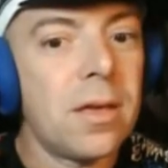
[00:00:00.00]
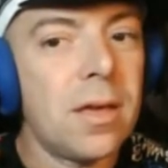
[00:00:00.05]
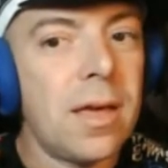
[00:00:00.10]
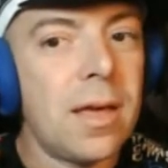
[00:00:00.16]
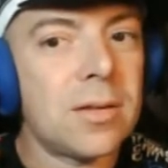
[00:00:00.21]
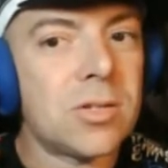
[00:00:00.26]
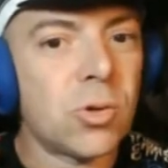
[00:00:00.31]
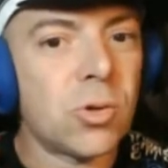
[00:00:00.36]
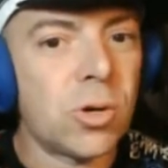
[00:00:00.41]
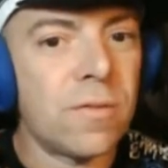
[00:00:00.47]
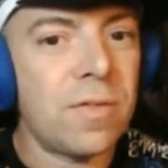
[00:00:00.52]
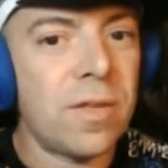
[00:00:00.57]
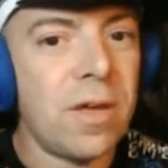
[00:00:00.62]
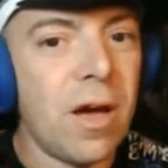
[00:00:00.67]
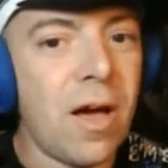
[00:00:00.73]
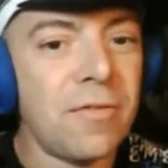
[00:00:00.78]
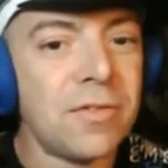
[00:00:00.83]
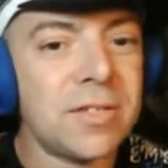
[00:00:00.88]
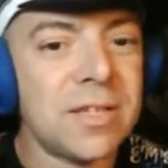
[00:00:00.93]
is sort of the
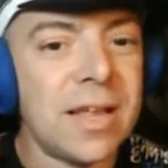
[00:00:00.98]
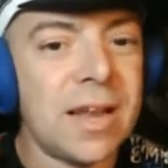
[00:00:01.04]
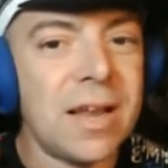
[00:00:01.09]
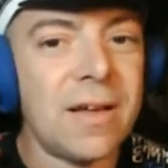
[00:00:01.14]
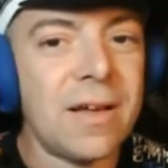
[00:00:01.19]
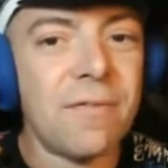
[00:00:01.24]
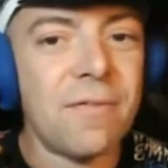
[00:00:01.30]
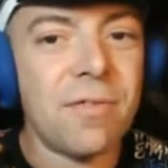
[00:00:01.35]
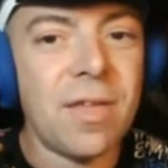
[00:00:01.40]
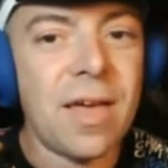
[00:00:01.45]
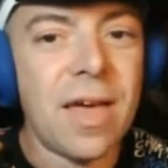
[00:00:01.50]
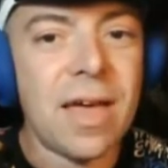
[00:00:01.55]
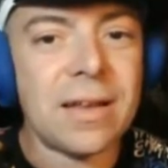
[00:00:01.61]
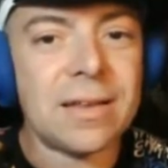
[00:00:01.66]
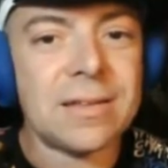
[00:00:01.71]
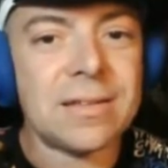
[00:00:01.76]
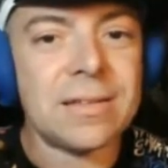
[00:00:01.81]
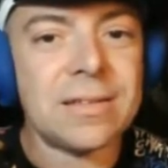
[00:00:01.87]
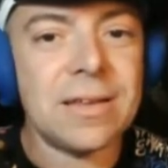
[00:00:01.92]
offset of
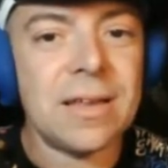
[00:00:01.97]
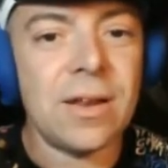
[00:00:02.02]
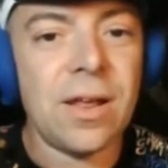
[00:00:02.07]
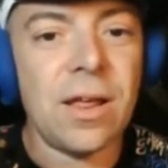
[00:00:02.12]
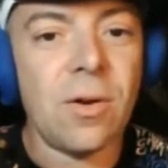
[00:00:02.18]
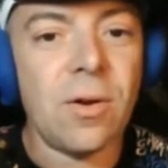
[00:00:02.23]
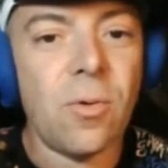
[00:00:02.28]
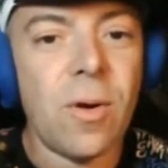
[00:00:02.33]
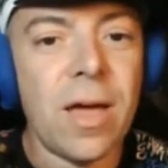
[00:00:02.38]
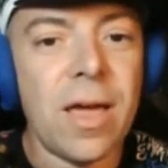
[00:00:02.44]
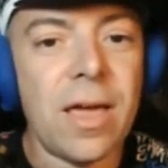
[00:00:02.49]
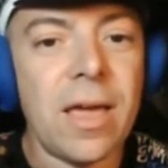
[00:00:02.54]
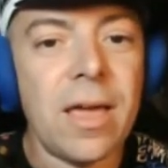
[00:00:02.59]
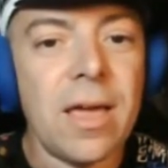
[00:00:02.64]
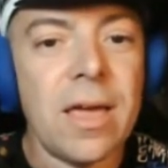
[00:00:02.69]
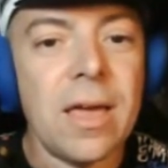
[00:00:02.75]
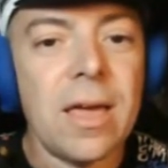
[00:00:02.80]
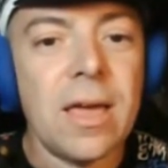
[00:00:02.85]
that in a way.